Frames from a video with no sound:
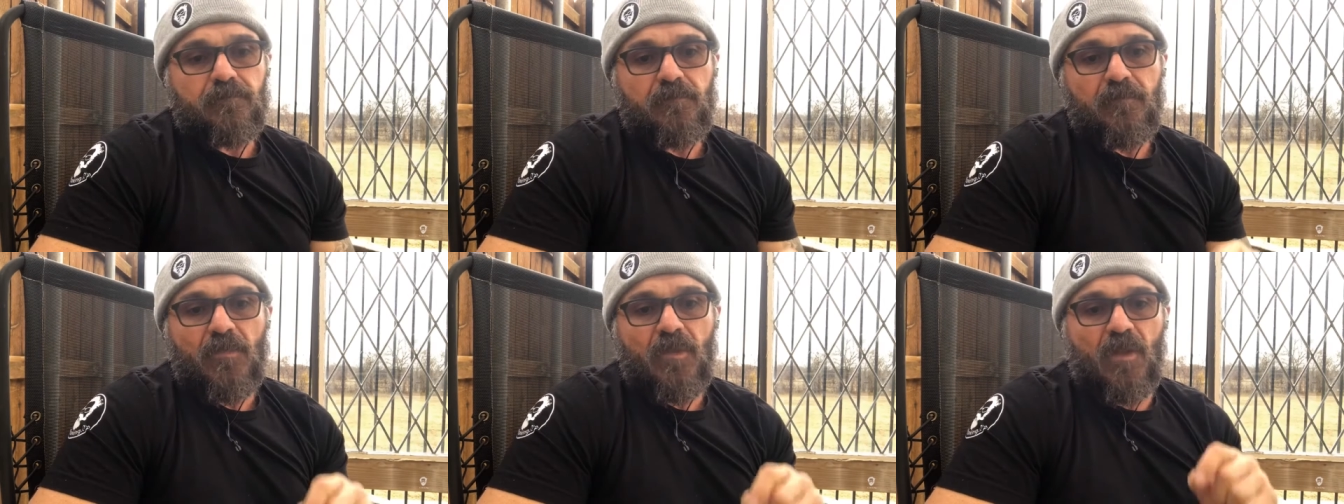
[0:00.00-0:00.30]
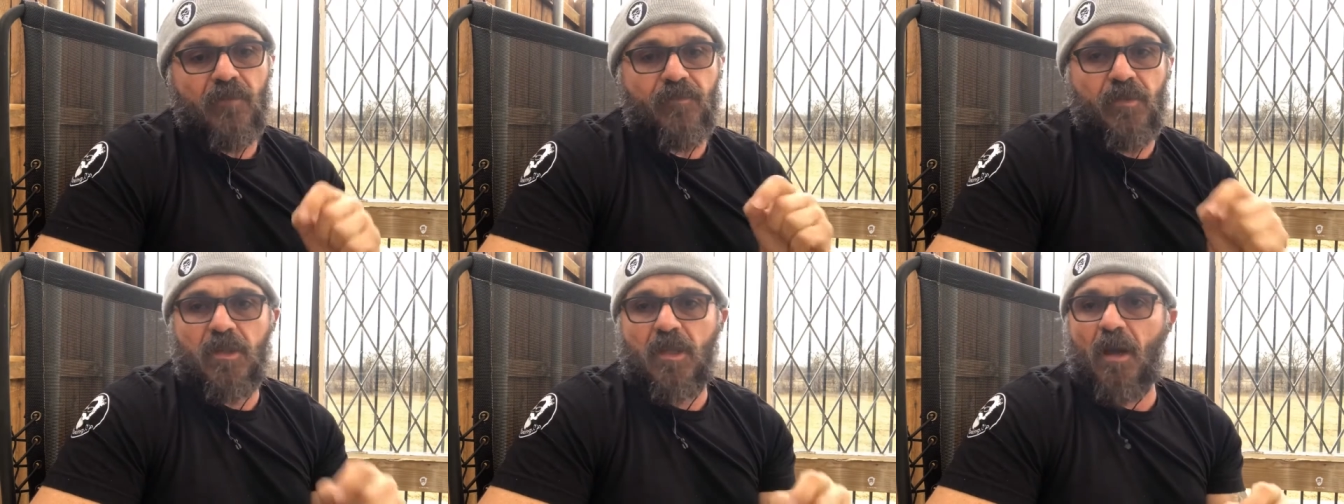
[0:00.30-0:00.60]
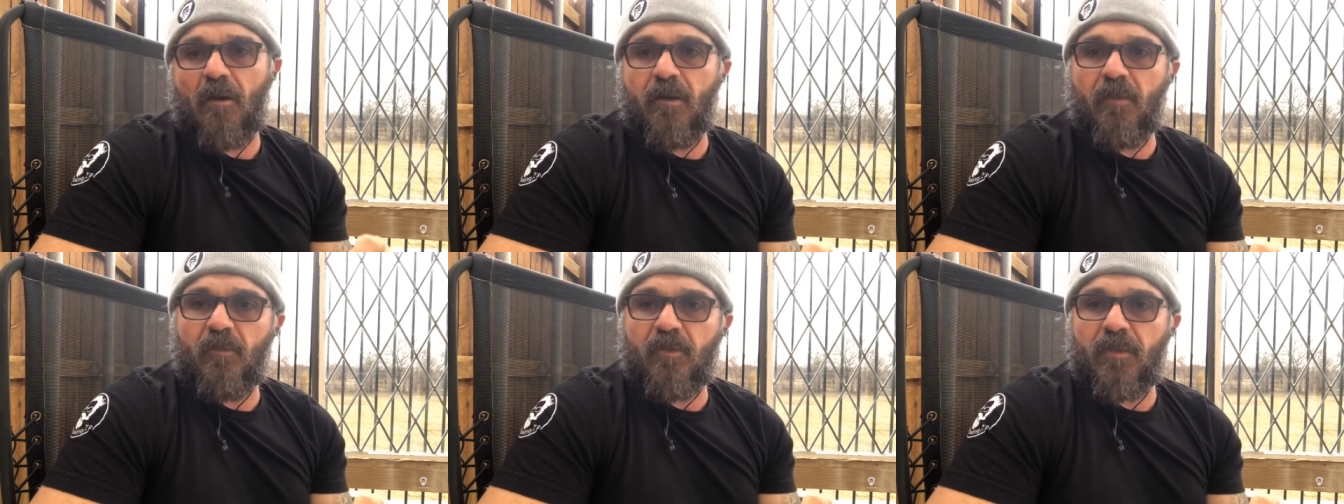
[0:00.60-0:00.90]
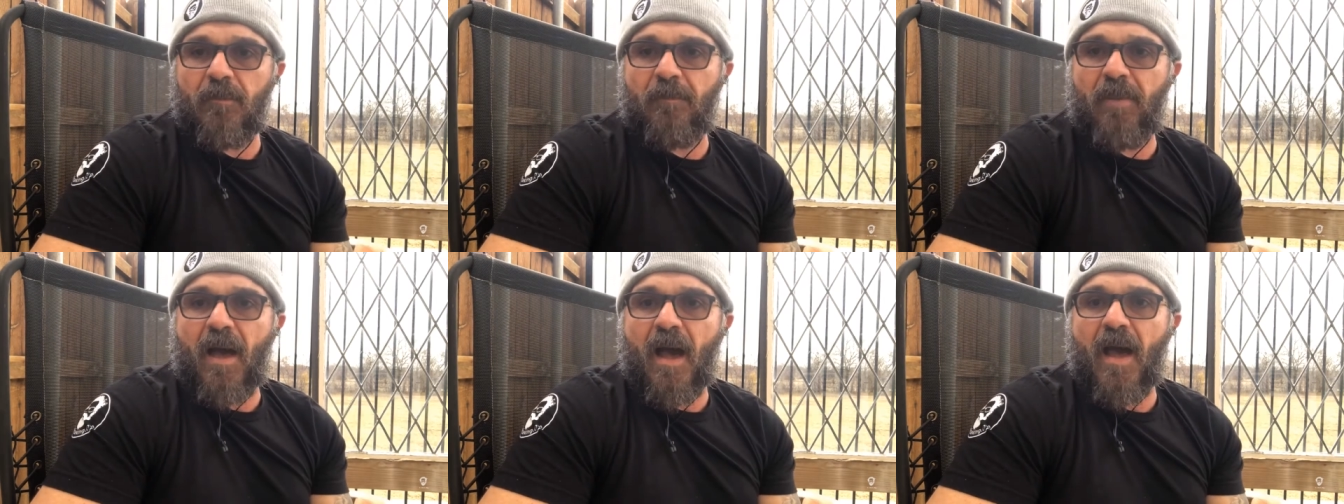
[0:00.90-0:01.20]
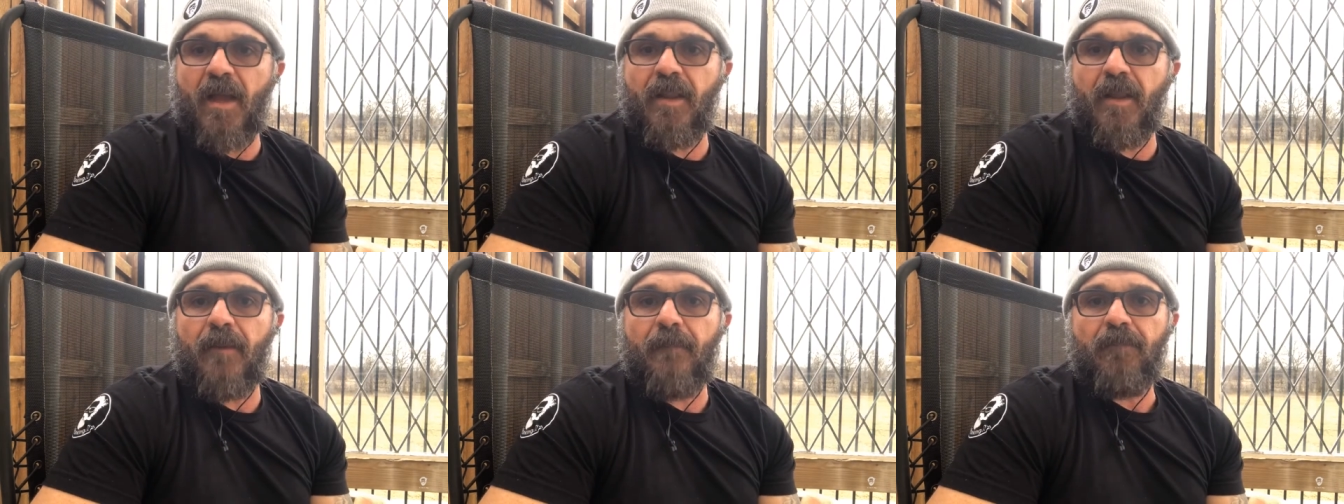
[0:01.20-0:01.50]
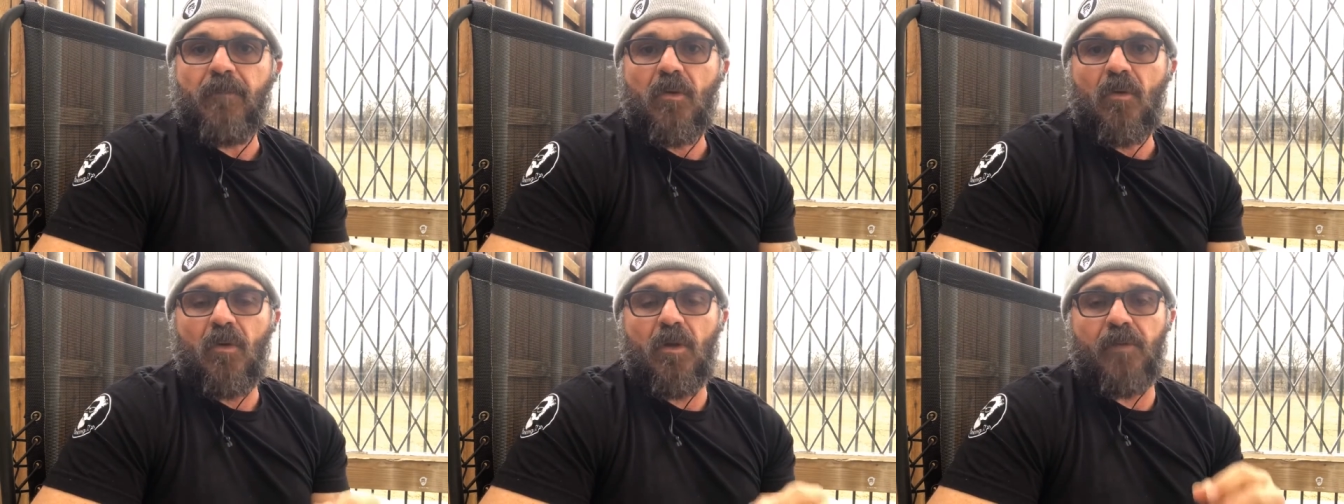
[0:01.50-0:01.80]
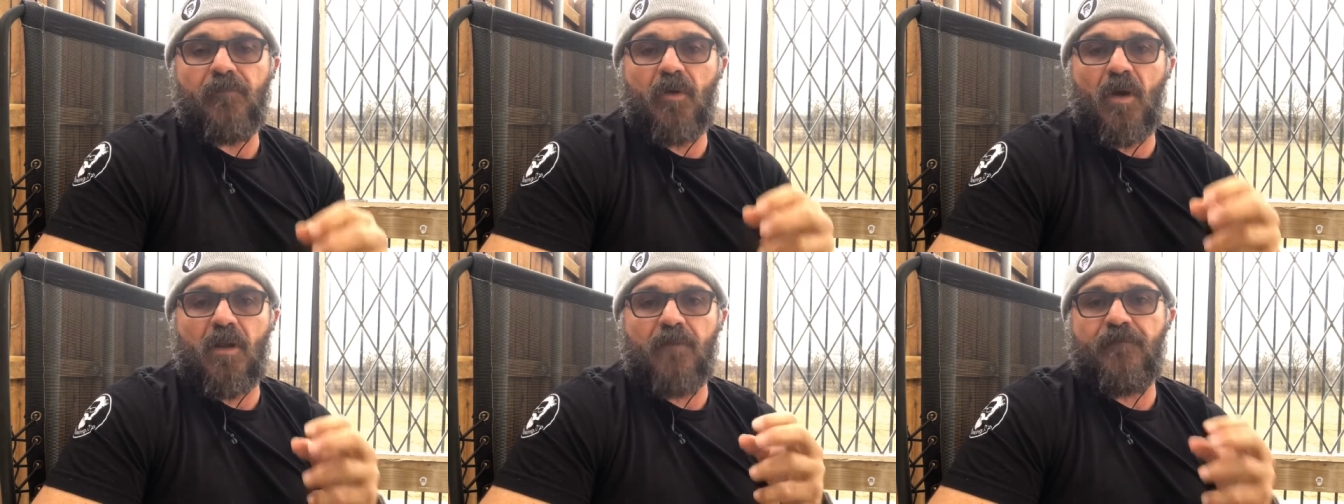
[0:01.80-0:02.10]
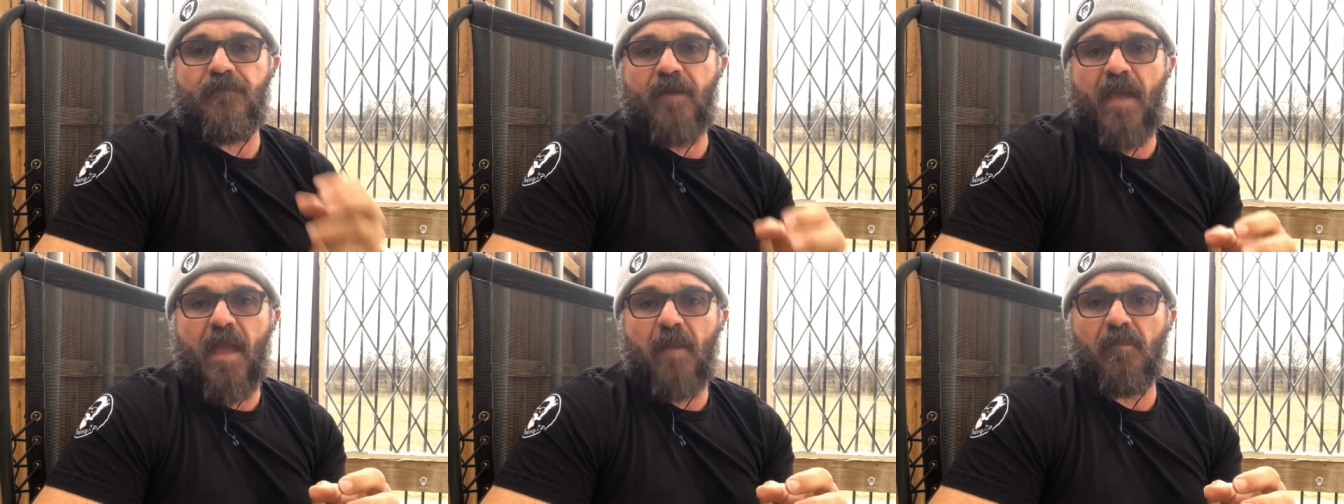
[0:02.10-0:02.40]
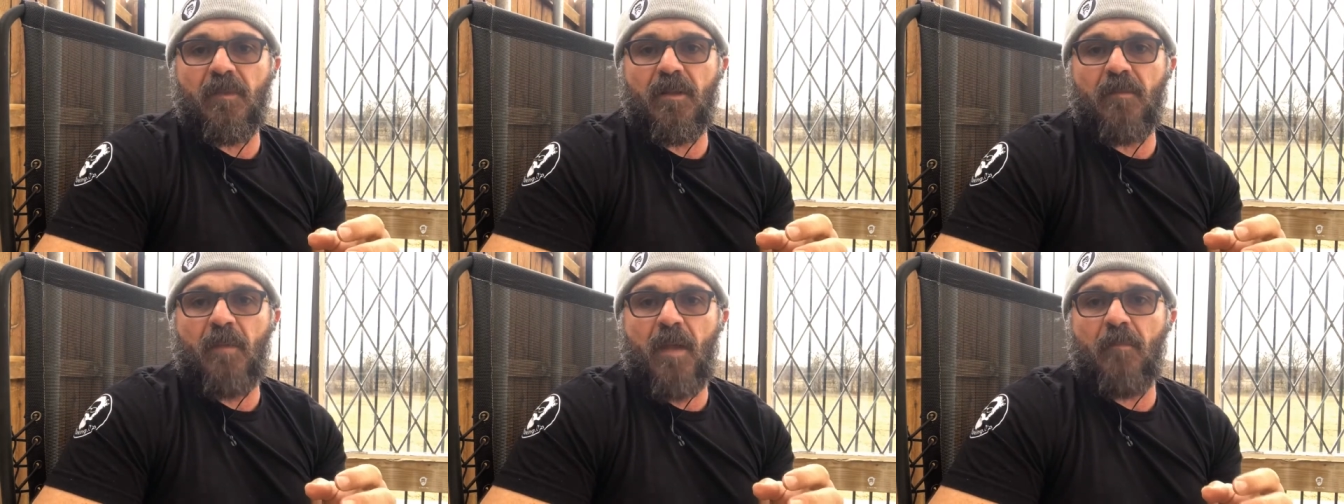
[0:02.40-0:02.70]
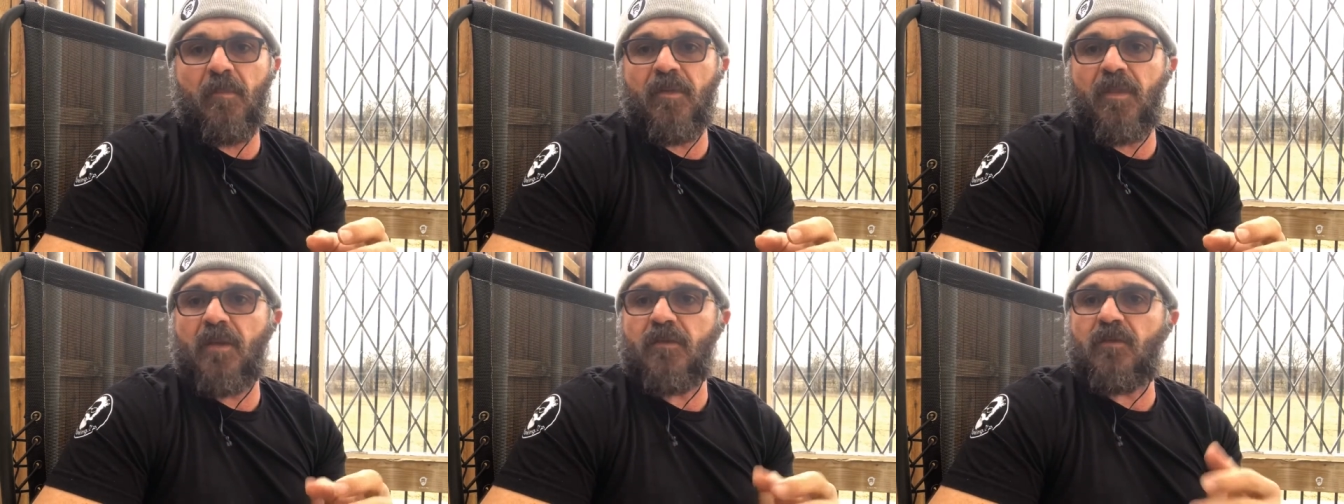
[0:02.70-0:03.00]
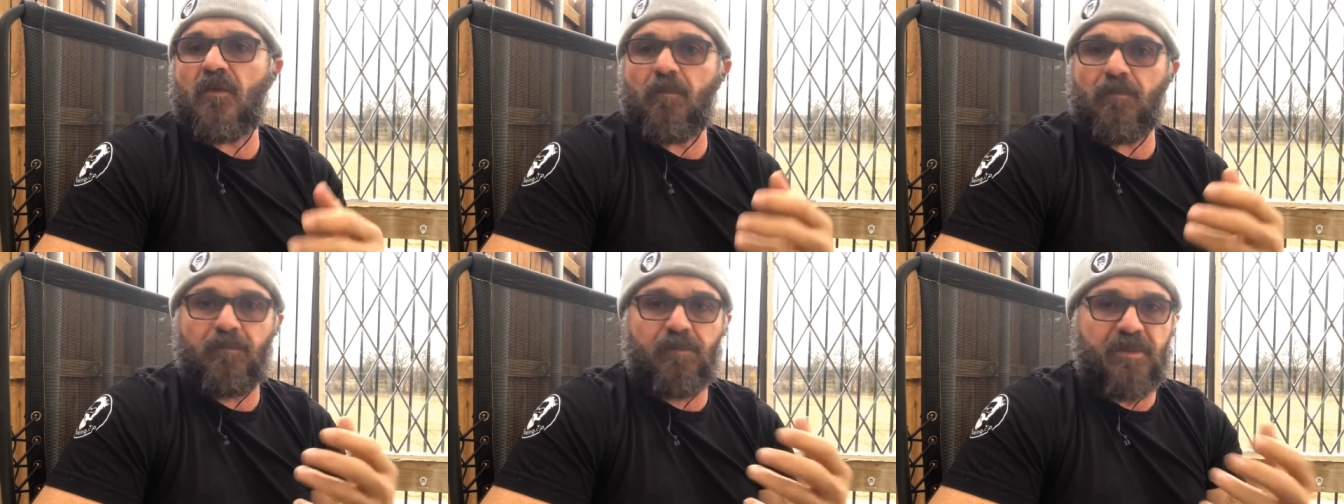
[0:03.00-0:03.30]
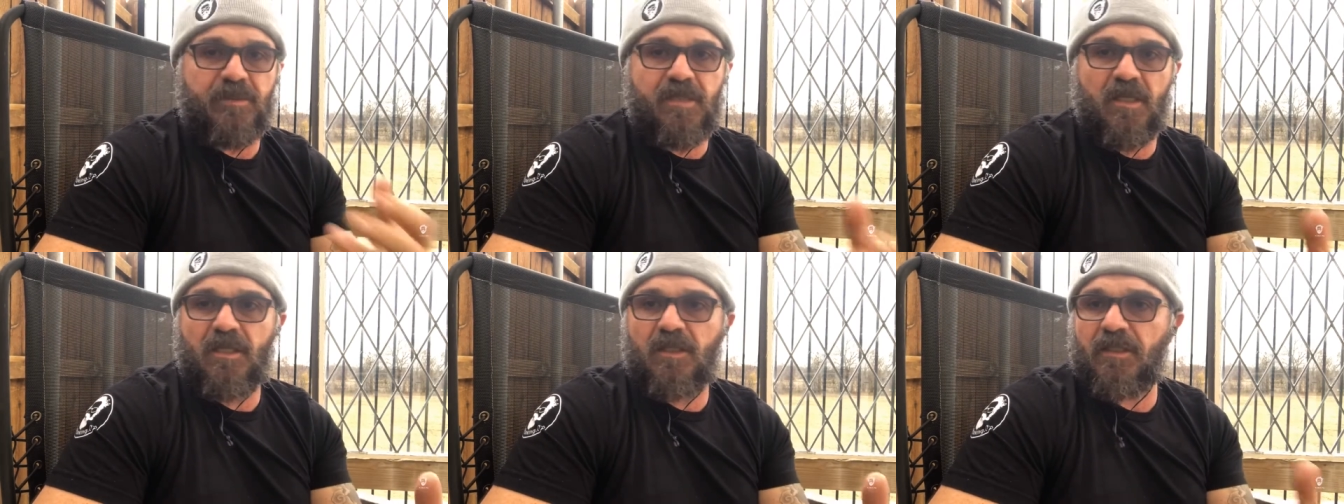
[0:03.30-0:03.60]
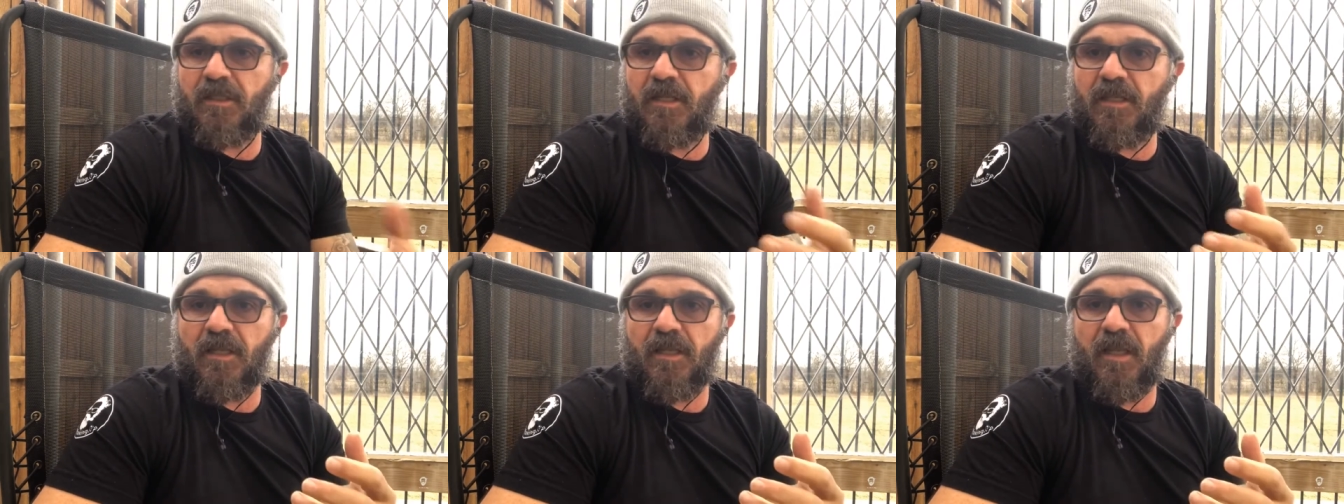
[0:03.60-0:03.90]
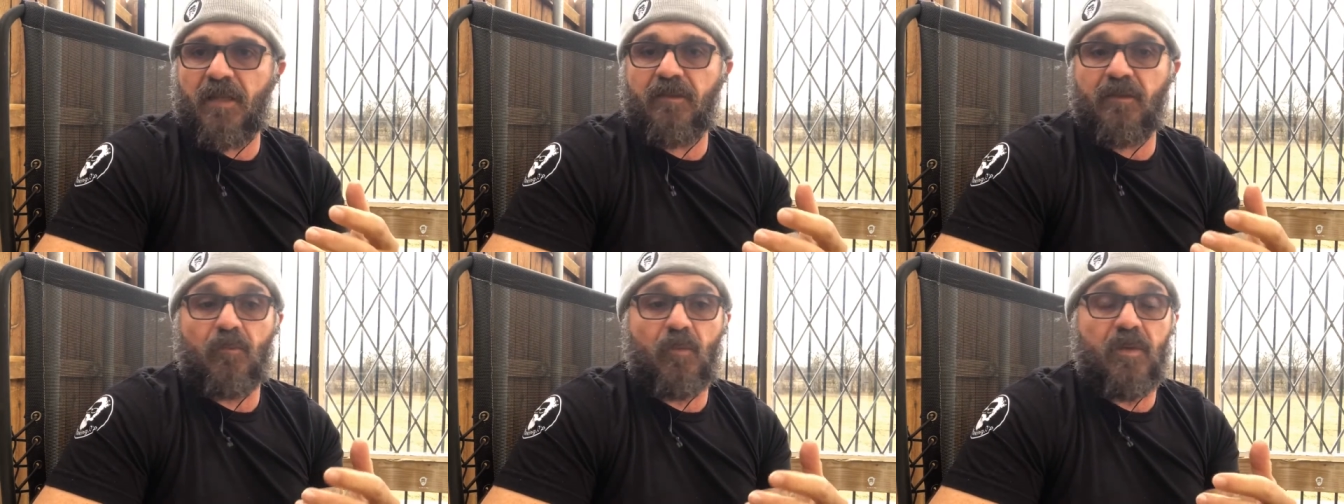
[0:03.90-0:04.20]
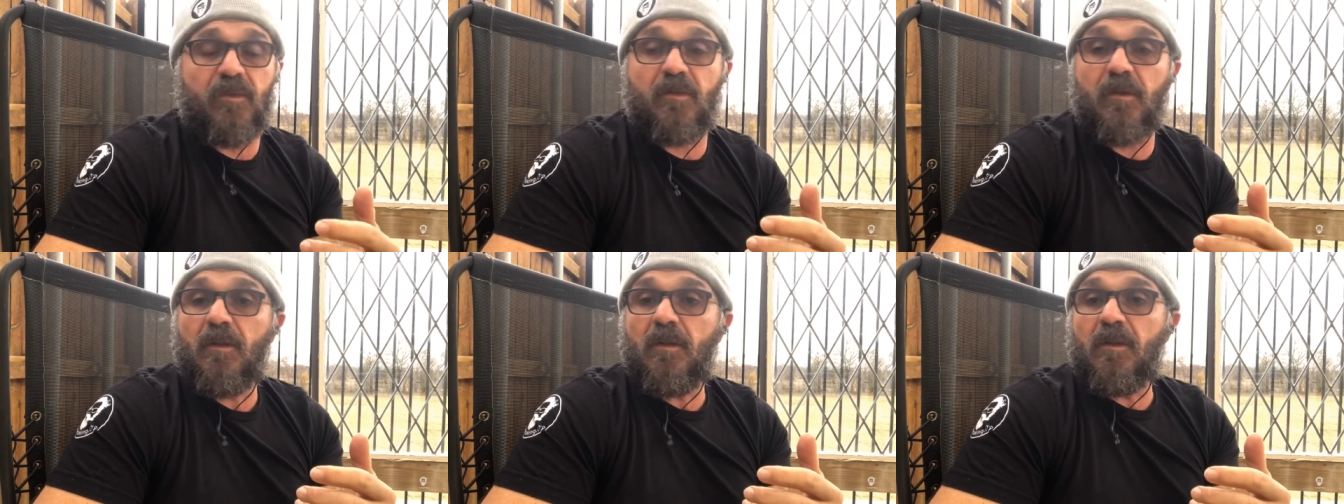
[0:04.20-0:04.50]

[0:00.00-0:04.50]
If you're going with a partner or you've got a family member that you're particularly connected with,